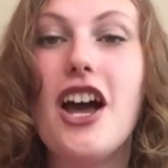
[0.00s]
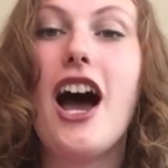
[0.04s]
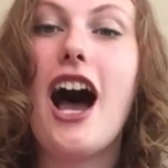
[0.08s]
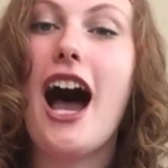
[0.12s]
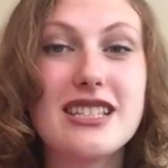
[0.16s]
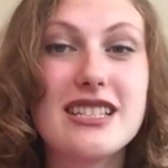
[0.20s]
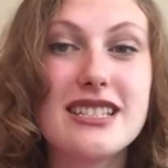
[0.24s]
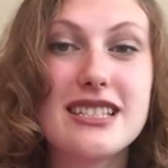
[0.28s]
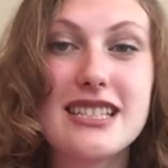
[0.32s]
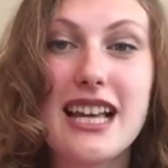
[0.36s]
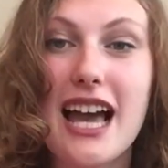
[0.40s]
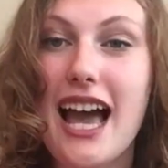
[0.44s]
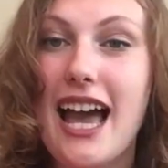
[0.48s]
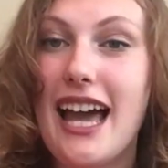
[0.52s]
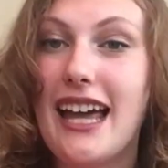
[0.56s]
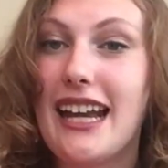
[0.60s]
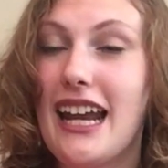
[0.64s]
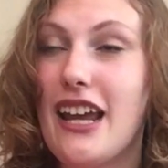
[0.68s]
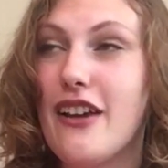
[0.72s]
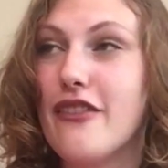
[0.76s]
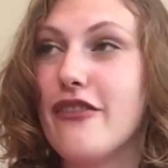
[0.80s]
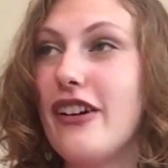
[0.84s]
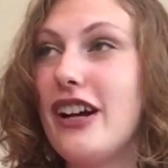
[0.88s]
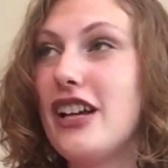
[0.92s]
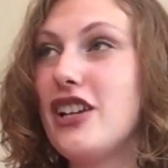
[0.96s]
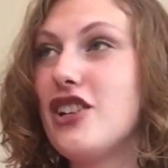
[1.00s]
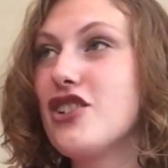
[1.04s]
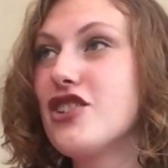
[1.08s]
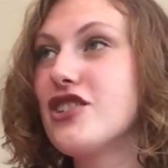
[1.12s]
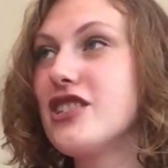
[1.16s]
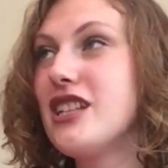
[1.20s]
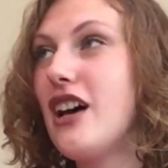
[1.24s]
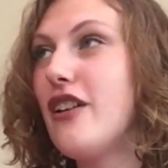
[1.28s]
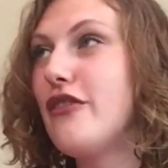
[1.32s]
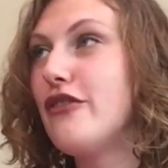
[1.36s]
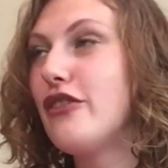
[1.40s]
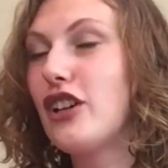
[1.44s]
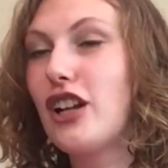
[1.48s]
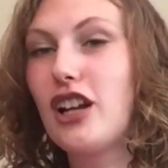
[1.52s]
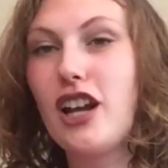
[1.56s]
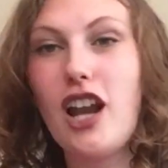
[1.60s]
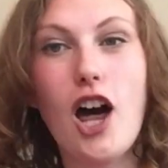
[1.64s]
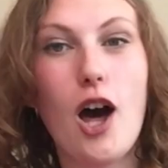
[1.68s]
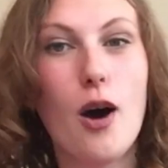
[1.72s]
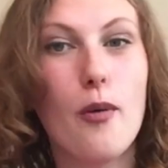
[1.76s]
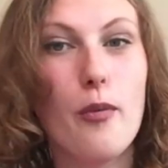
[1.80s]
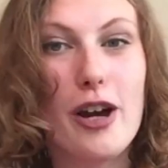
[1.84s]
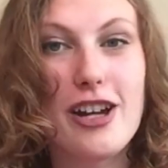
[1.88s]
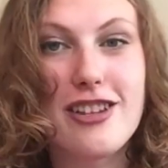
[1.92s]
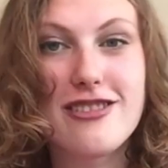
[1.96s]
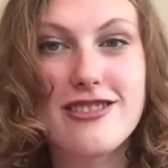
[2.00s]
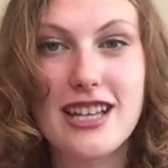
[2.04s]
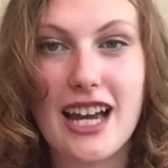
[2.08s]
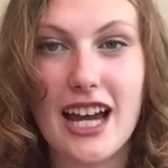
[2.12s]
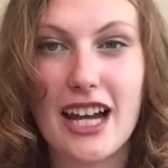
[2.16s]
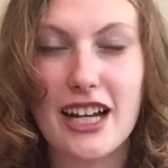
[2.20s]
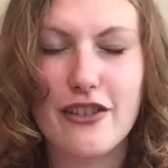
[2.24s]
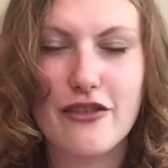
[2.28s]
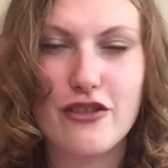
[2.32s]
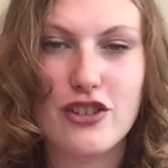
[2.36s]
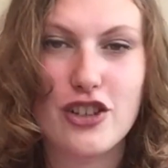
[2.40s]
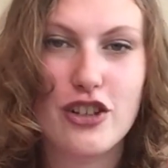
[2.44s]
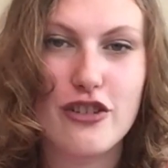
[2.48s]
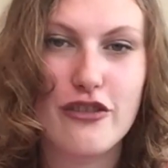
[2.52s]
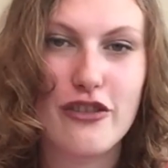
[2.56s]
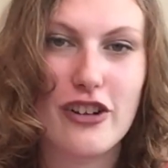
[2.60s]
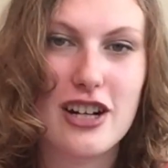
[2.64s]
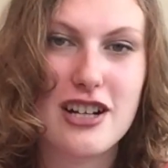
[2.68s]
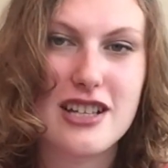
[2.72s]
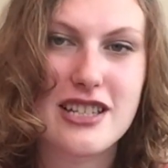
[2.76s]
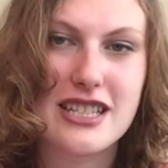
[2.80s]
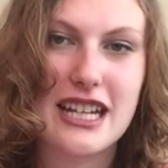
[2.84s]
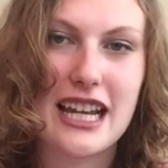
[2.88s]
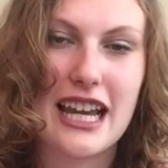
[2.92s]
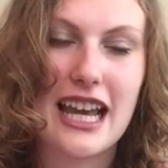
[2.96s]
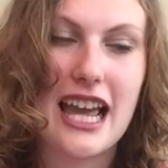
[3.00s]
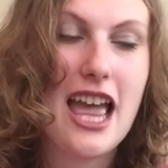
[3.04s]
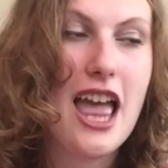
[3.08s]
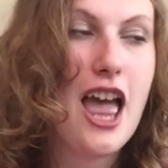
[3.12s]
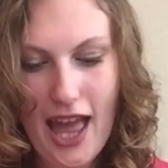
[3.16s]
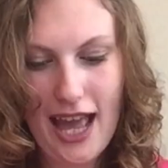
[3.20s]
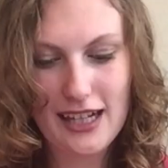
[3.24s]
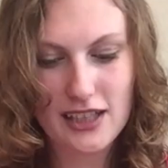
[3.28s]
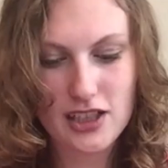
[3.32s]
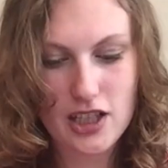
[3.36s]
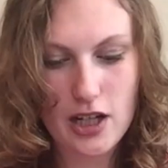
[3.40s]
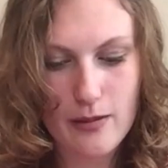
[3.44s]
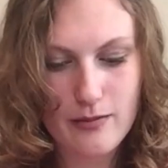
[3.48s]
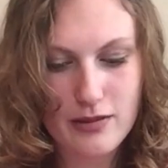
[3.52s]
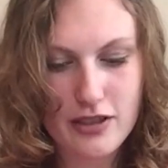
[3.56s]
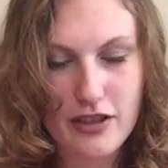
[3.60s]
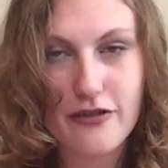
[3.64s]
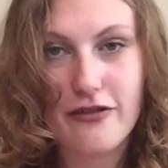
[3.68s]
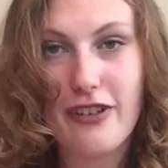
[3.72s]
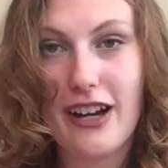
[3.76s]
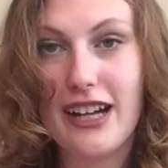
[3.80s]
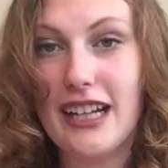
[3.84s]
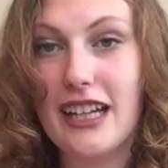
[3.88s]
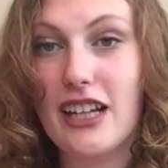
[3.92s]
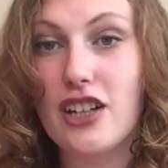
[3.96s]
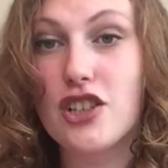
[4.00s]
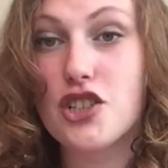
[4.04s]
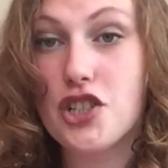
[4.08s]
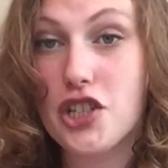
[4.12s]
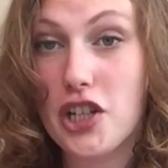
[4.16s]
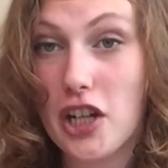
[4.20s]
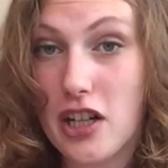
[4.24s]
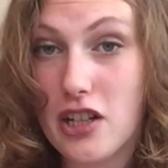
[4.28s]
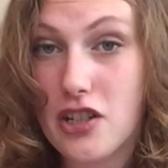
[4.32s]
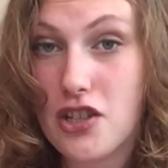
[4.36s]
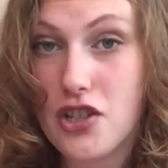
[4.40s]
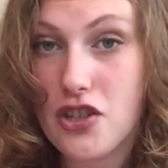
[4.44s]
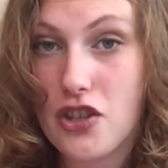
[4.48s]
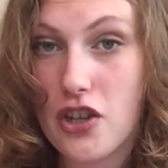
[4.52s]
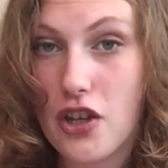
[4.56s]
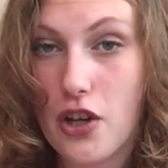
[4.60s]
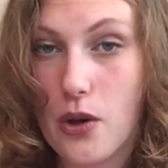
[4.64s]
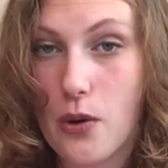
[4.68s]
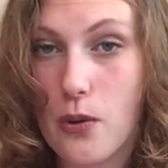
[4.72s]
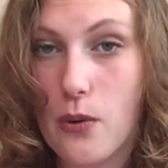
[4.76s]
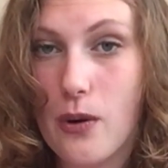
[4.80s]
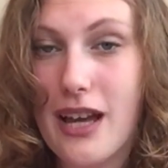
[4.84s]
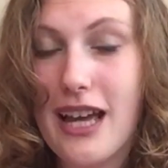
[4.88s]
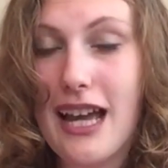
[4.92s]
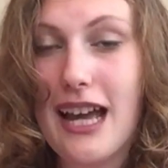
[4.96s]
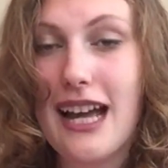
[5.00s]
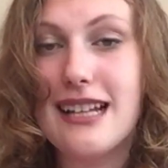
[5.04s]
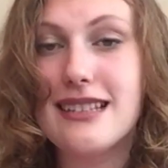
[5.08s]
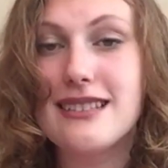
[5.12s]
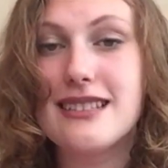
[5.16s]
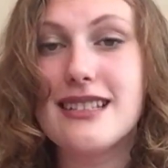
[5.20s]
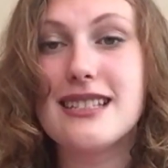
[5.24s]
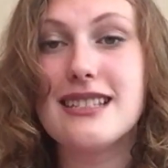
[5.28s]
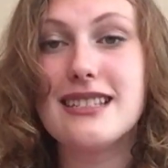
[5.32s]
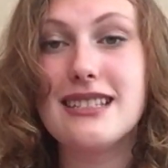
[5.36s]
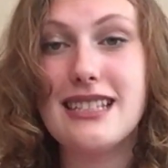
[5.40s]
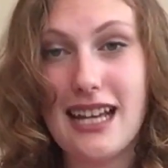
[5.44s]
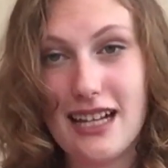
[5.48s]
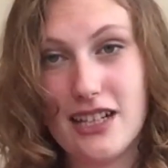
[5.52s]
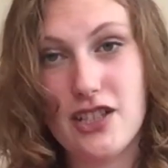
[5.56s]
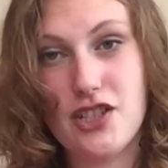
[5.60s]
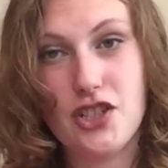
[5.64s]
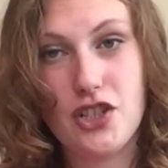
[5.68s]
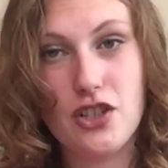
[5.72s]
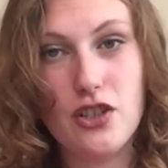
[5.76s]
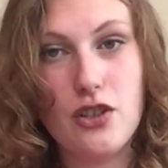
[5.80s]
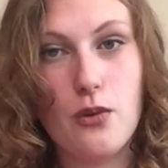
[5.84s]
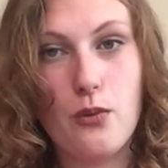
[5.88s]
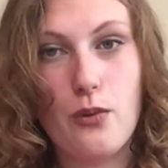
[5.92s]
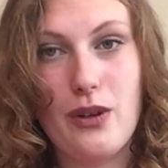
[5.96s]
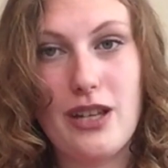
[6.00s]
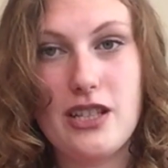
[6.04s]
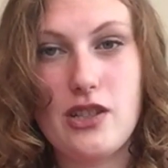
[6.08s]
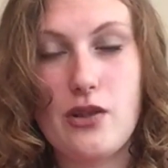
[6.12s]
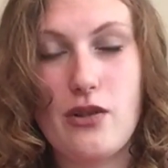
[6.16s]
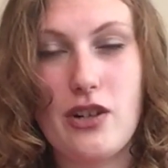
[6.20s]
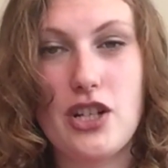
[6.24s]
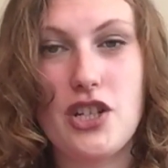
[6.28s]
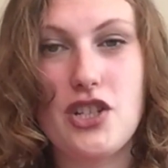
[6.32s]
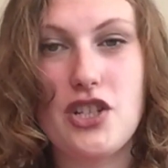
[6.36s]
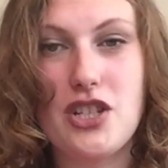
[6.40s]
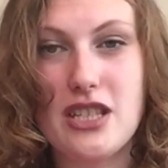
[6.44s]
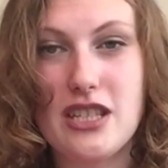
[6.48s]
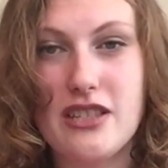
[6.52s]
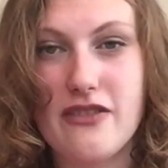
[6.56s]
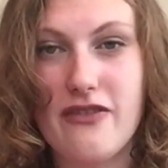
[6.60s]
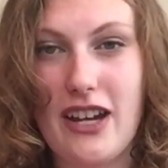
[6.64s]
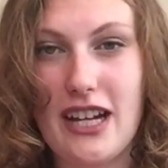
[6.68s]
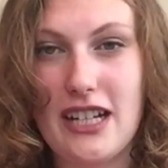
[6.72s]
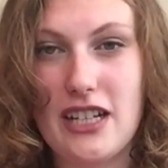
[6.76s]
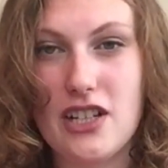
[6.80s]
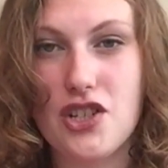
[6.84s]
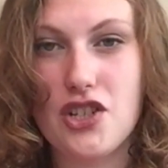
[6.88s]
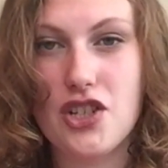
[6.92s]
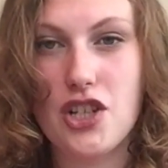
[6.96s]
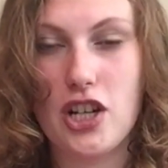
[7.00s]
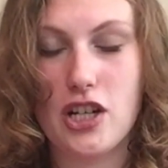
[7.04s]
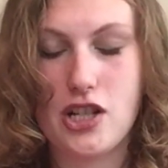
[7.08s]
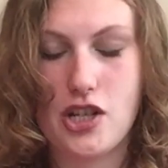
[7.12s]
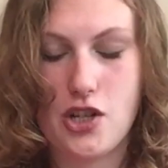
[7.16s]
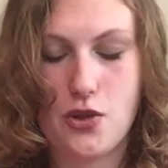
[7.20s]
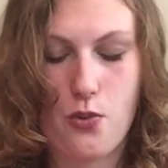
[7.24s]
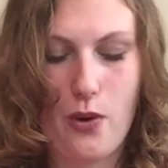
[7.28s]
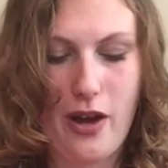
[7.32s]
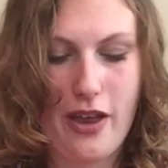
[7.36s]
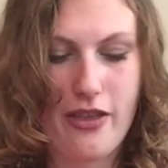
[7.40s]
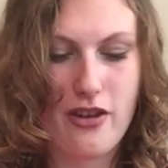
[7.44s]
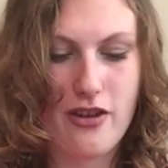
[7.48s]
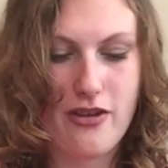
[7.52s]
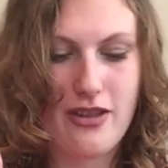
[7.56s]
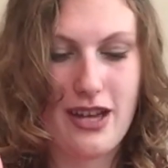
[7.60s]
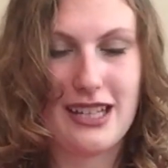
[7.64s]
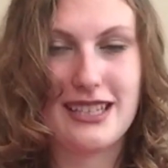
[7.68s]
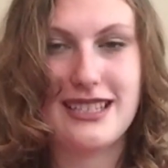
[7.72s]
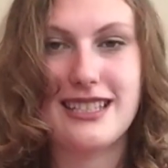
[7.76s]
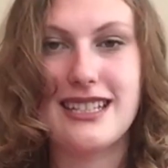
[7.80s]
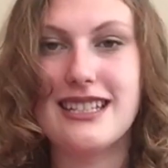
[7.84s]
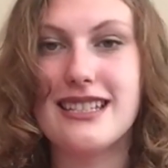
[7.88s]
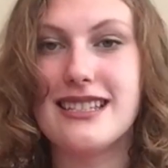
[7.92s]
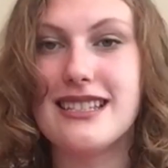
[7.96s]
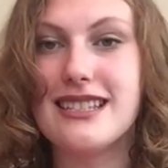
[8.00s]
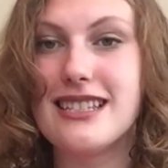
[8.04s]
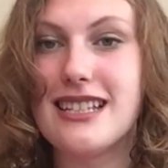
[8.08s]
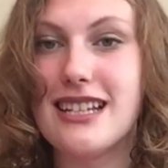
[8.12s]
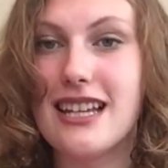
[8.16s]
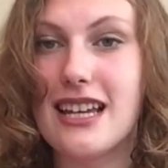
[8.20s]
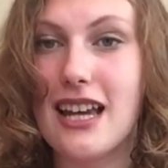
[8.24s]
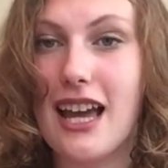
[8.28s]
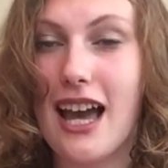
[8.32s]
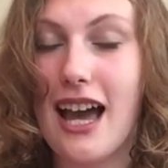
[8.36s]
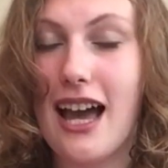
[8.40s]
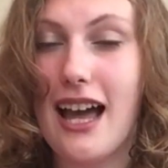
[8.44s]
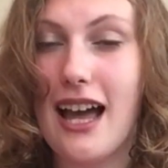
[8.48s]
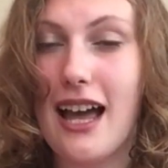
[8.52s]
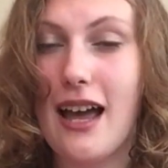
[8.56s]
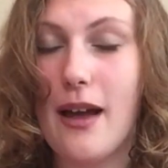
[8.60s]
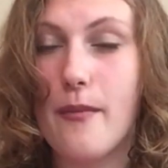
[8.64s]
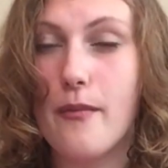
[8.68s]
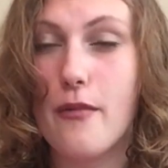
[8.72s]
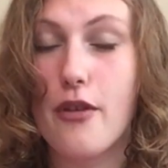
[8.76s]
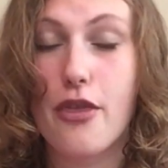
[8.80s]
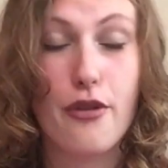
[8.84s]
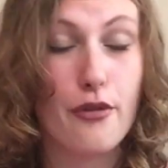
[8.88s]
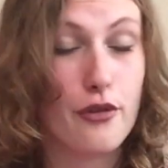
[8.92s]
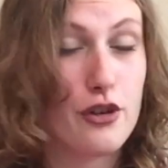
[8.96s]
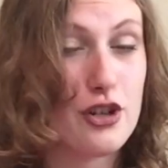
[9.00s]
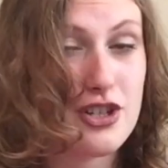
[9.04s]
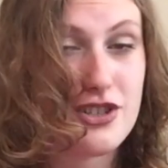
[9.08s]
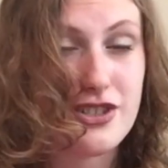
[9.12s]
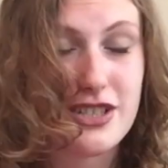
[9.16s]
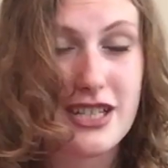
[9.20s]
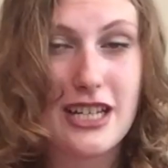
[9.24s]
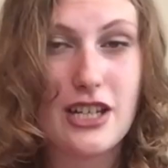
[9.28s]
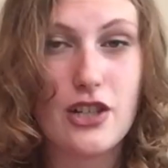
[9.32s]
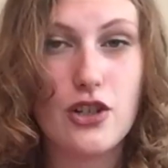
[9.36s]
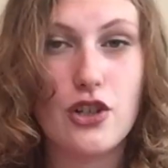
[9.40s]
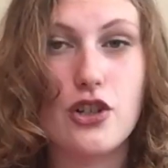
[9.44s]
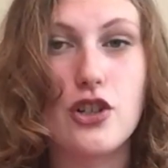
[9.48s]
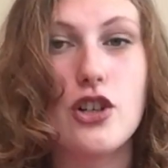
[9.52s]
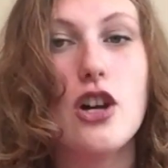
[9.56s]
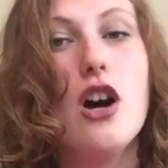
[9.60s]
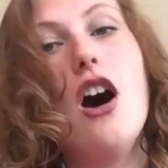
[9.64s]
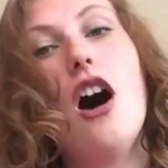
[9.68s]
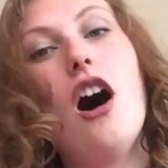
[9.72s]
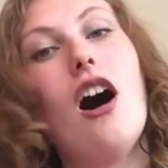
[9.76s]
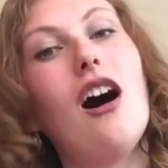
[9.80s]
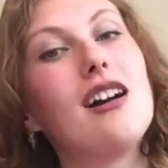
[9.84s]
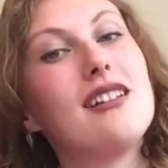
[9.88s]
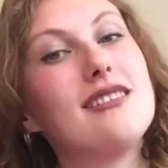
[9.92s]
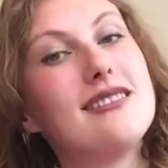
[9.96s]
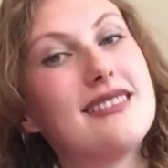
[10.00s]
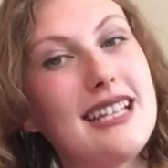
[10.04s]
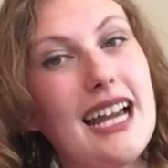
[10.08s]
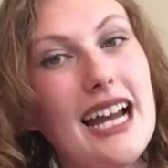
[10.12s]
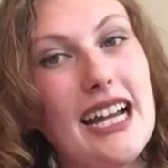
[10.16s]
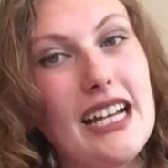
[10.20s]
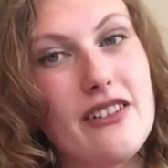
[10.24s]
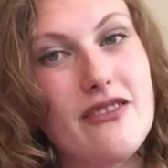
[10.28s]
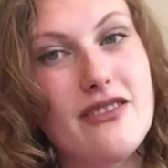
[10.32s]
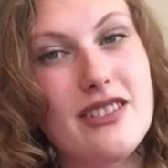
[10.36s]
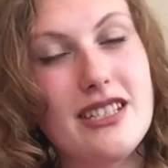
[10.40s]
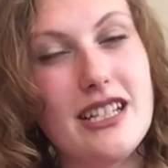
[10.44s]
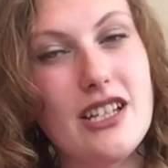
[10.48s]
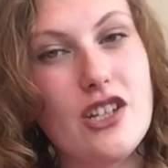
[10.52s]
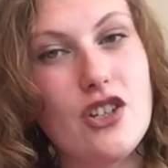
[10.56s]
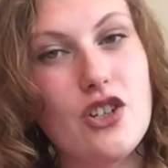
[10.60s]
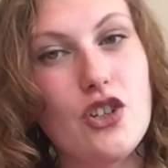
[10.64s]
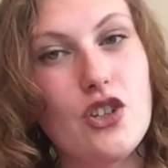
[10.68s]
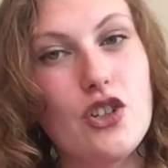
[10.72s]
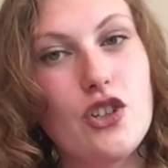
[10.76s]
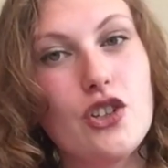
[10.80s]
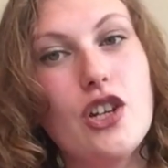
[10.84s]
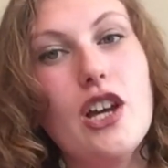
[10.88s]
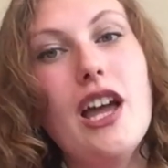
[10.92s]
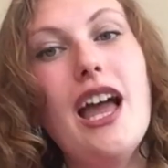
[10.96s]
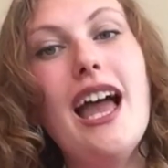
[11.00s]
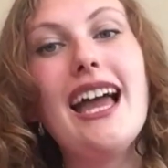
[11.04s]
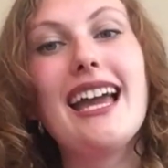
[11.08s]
Society, find yourself a club outside of university. In terms of finding a church though, it's essential that we as Christians find a church, whether that's in through CU, outside of CU.